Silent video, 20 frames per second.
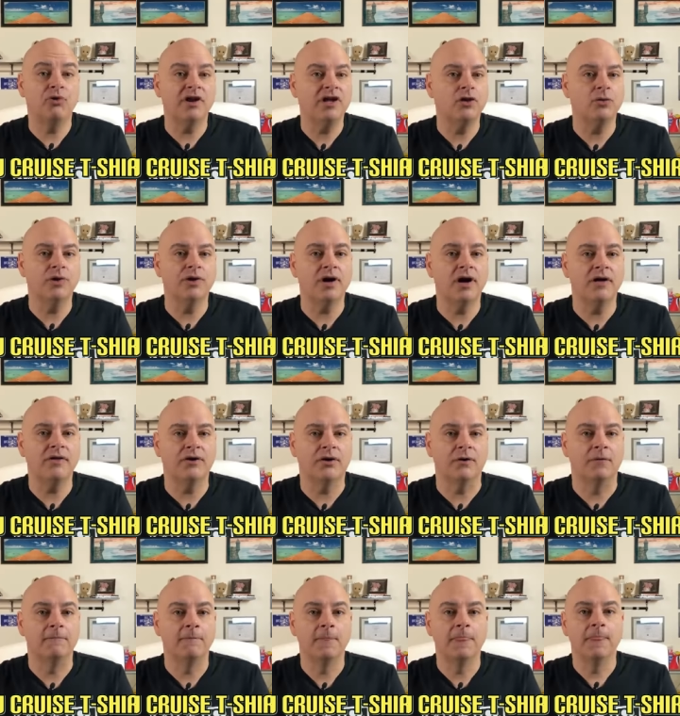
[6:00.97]
bring you
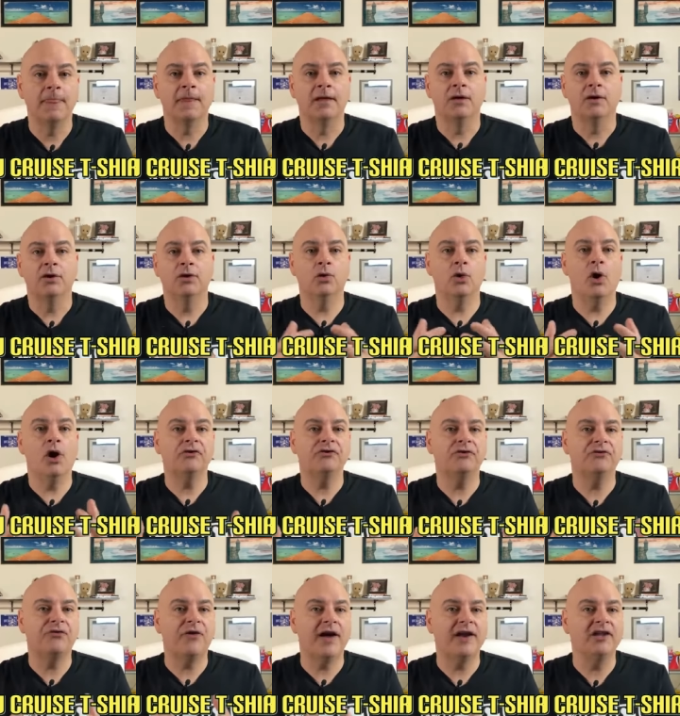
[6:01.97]
another. You'll
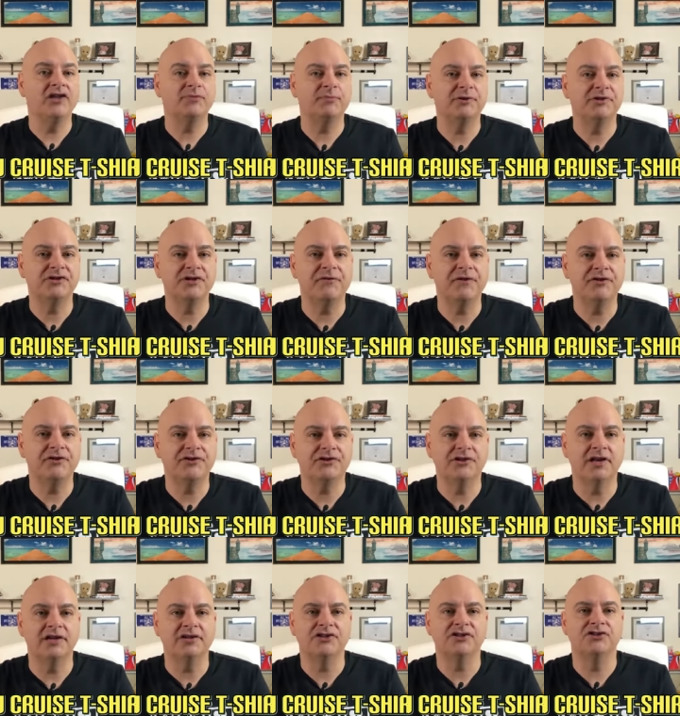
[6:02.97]
also find a specific
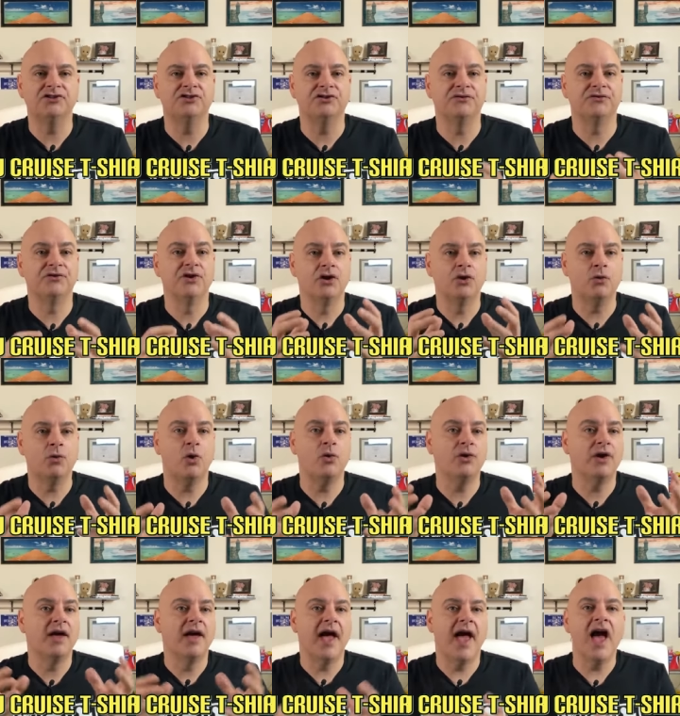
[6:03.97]
selection of,
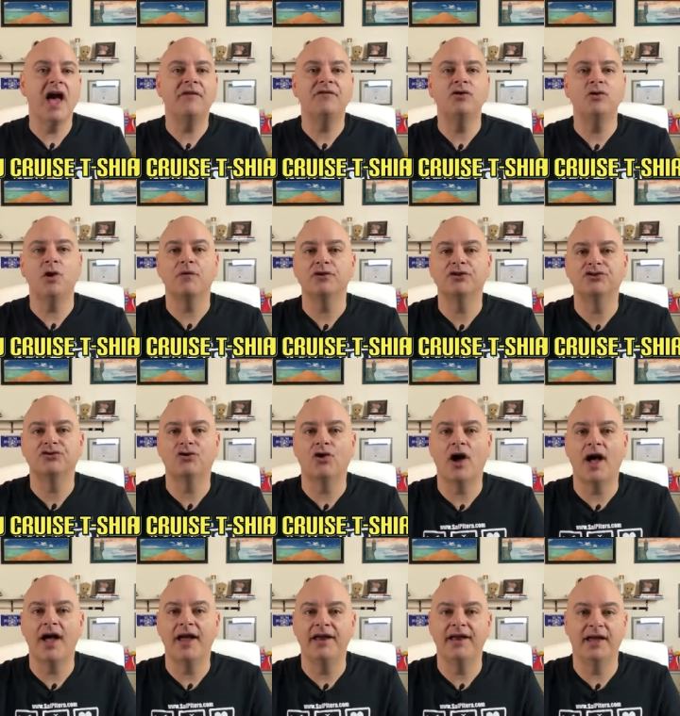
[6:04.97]
quote, have you ever
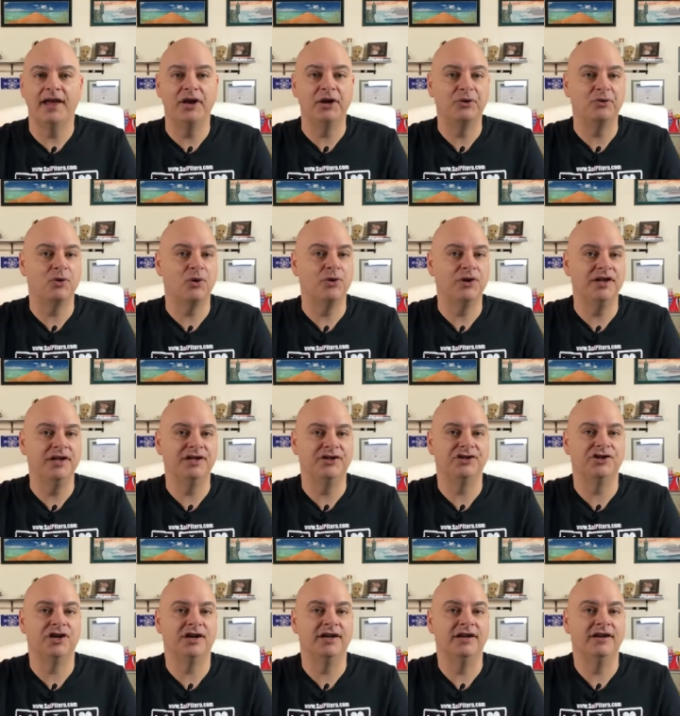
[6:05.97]
tried, end quote,
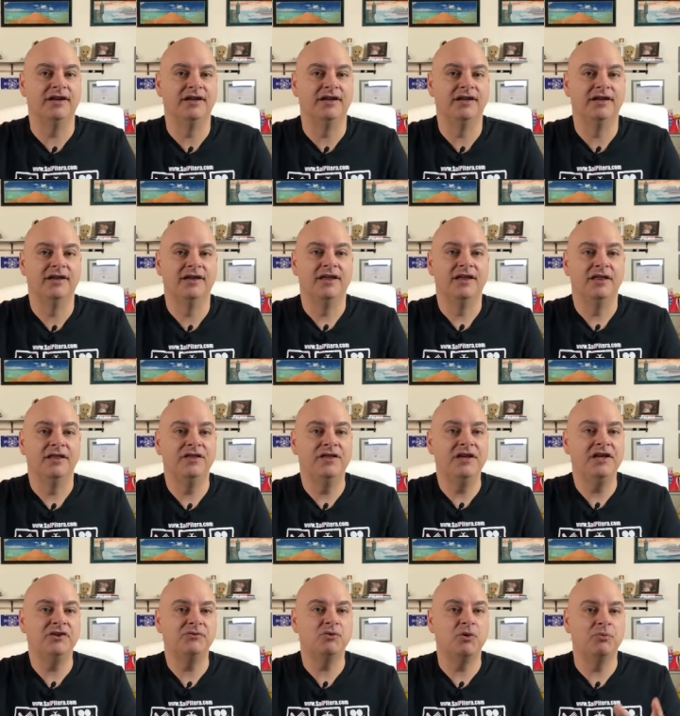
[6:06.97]
each night.
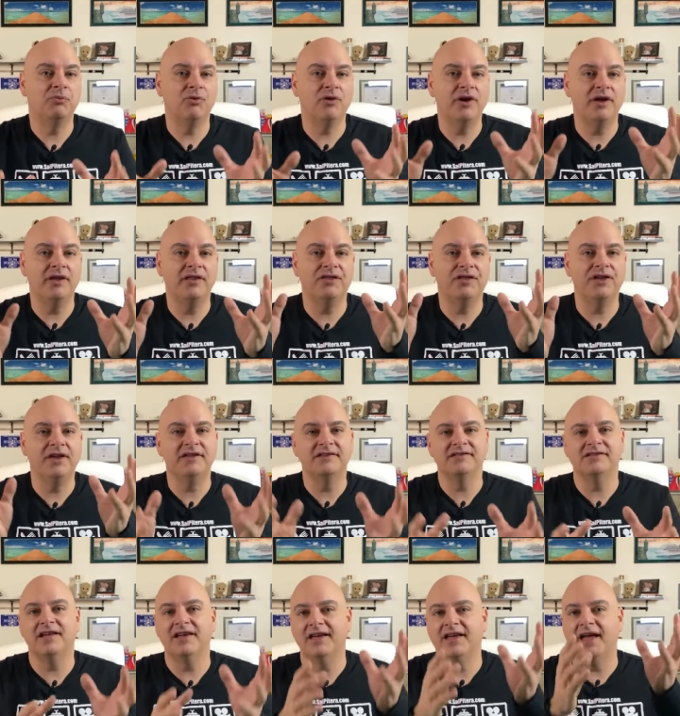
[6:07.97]
These will bring
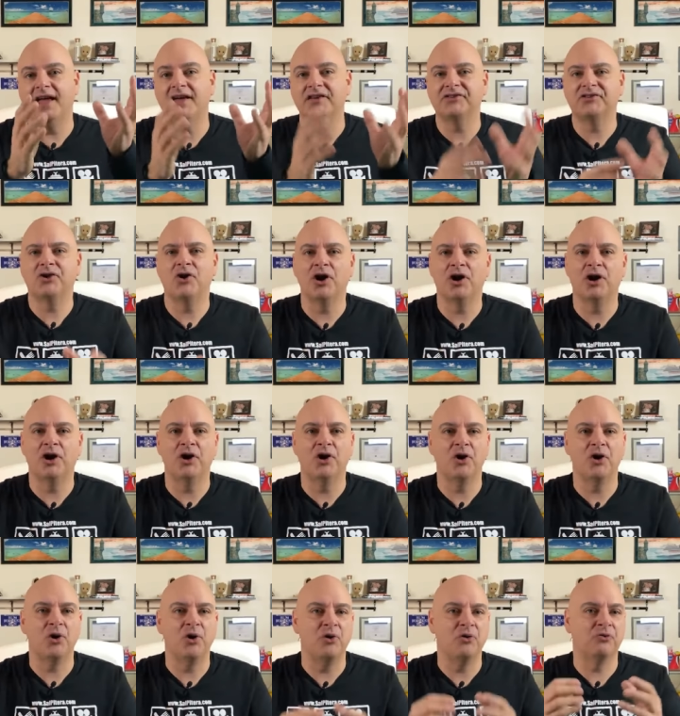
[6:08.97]
things like
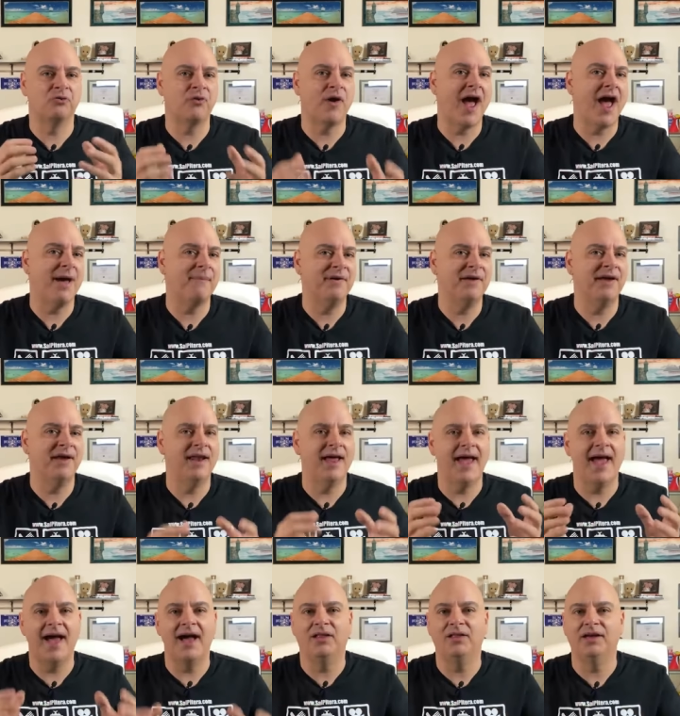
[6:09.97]
escargot, rabbit,
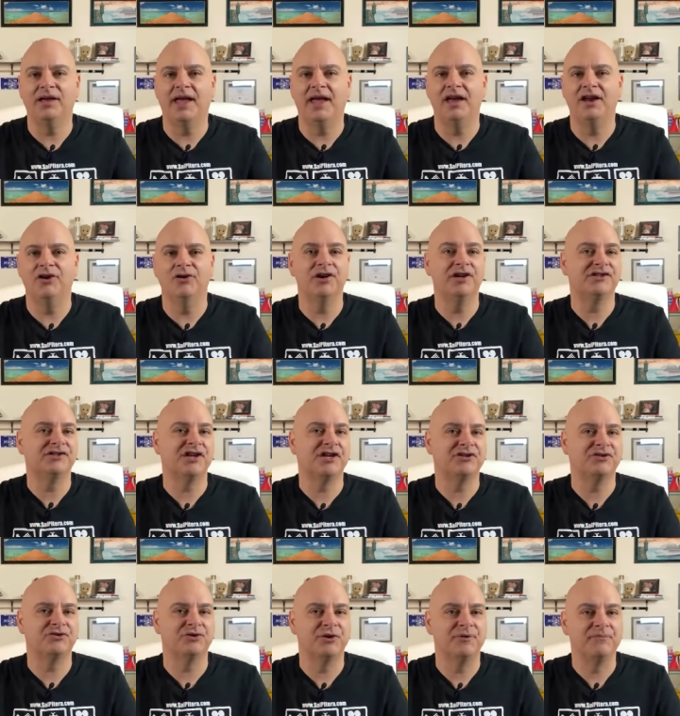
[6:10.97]
alligator,
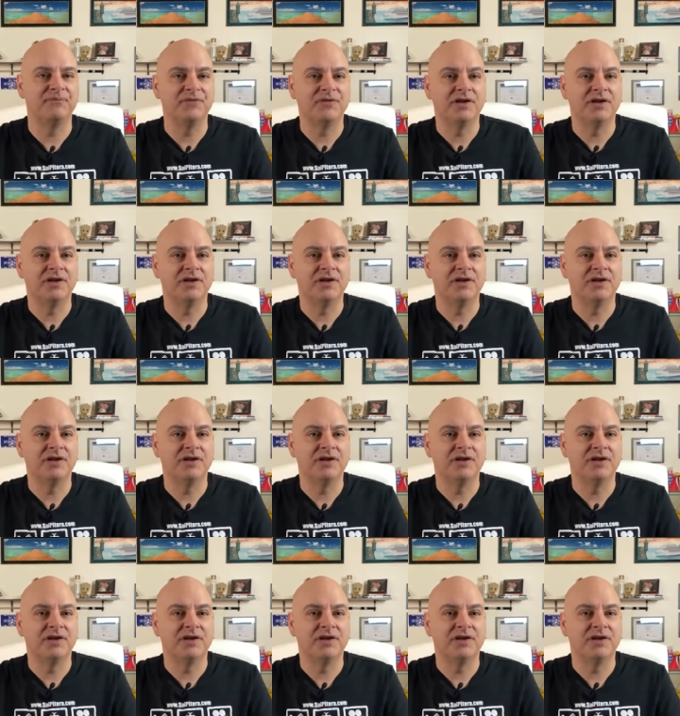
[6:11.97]
etc.